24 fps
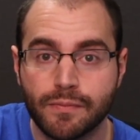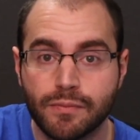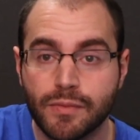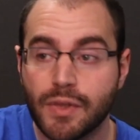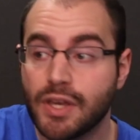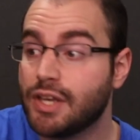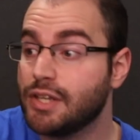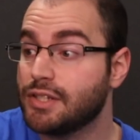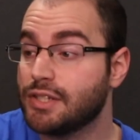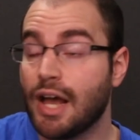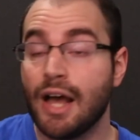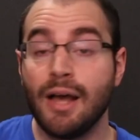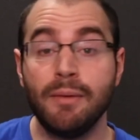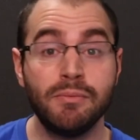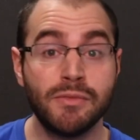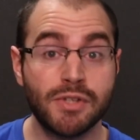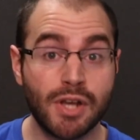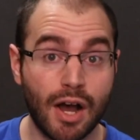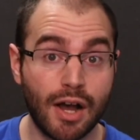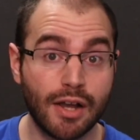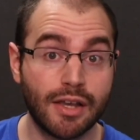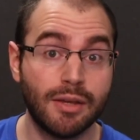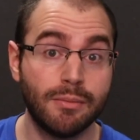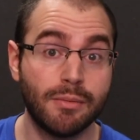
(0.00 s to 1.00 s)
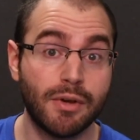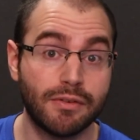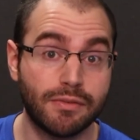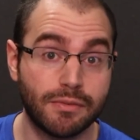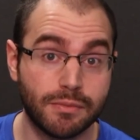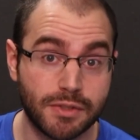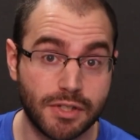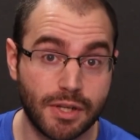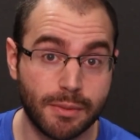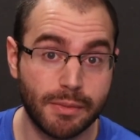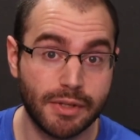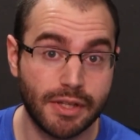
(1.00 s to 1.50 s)
Like, because I'm talking about from
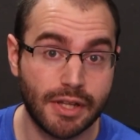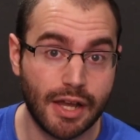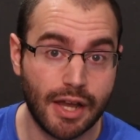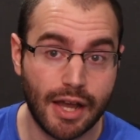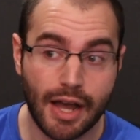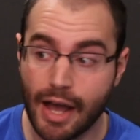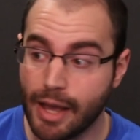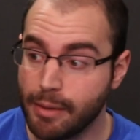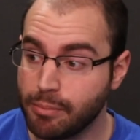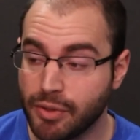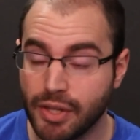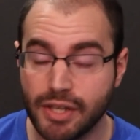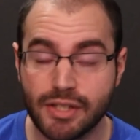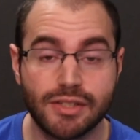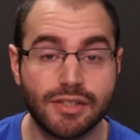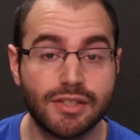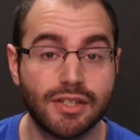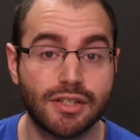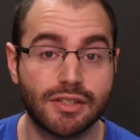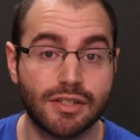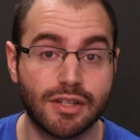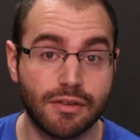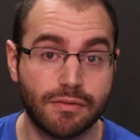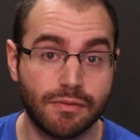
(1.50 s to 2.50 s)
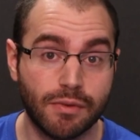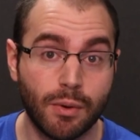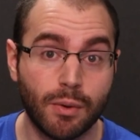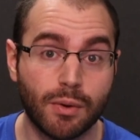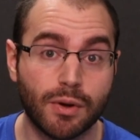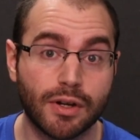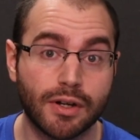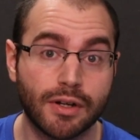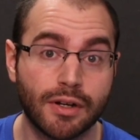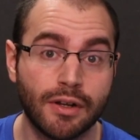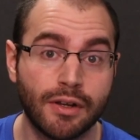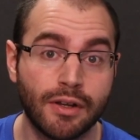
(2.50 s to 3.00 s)
someone that I played
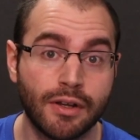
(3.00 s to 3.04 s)
64.